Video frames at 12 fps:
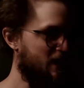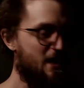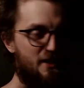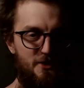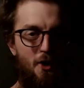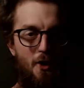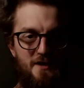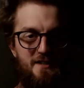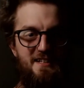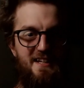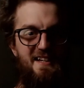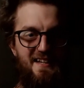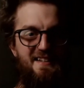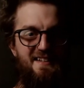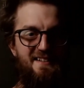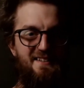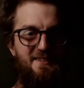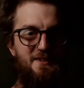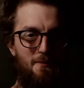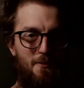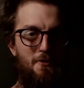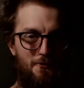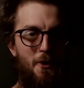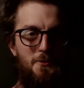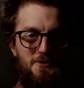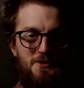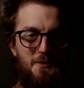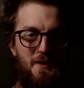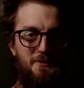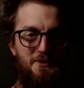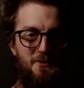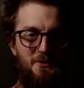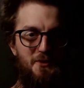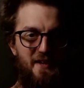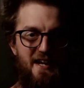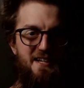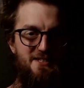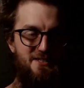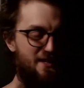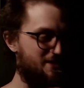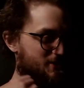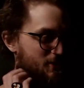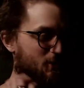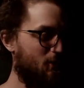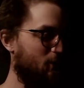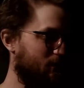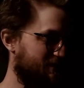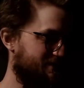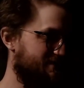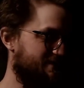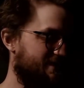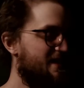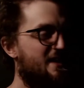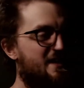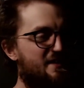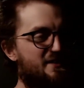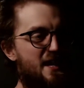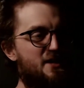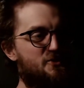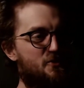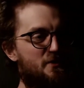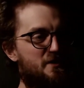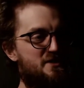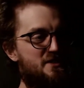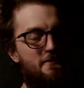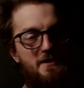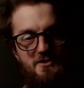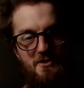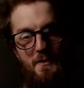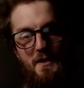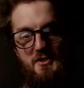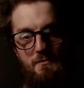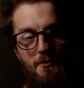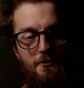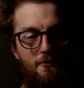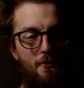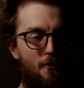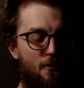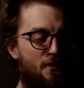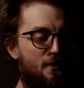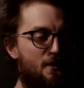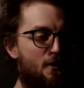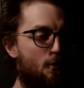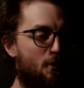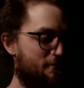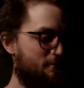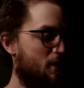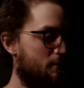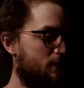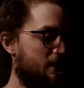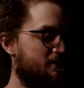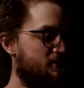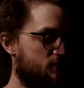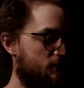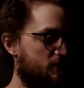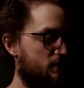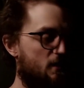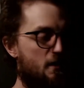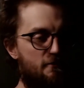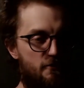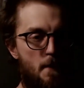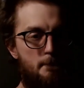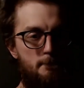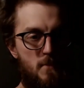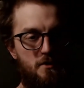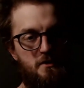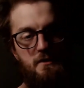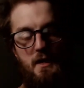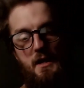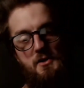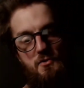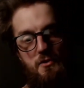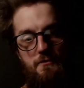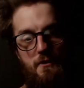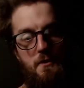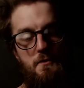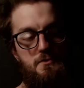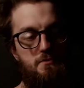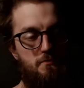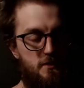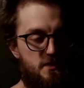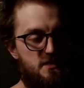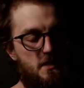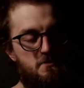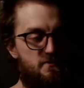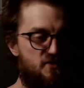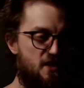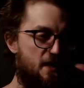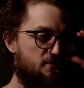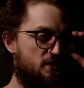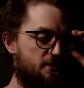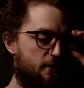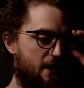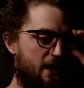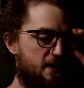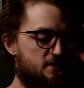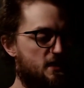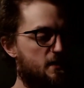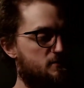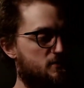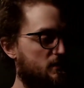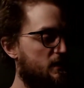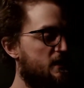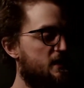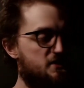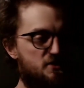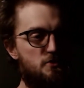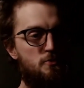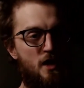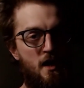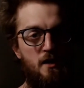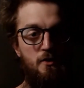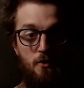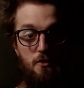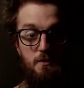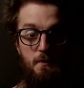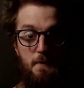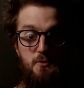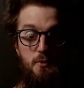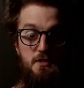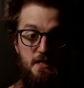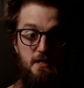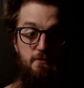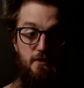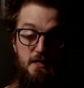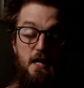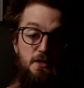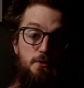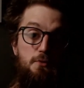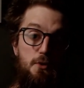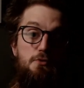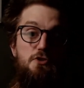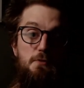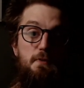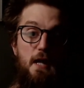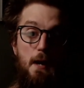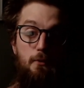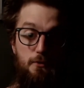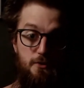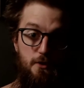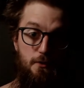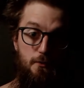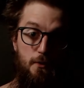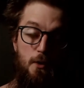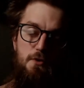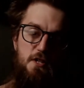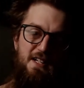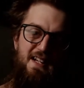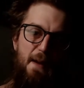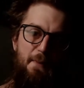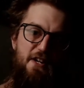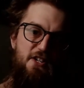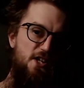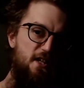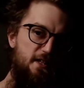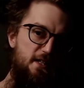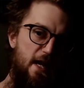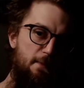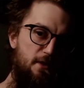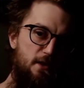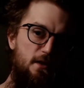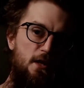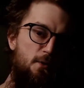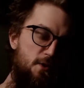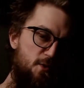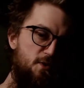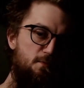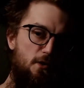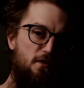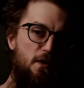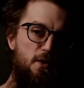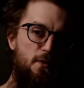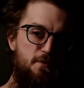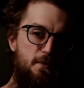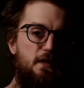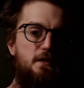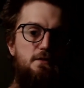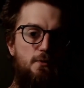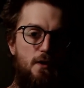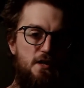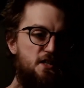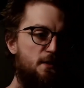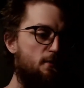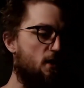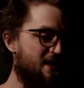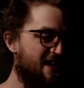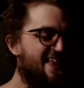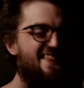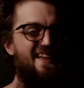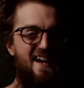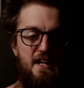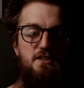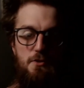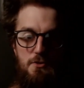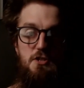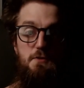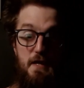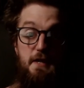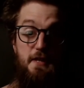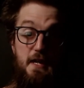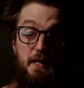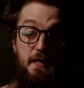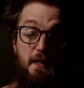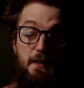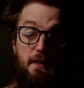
the idea that my phone's going to be able to do all that is cool. The Androidy stuff, as I've mentioned before, one of my beefs with a lot of modern Android phones, with the exception of Samsung, although I hate Samsung, is that you can't hook them up to a TV, and you used to be able to. Was it an MHL adapter, which was micro USB to HDMI? That used to be a thing.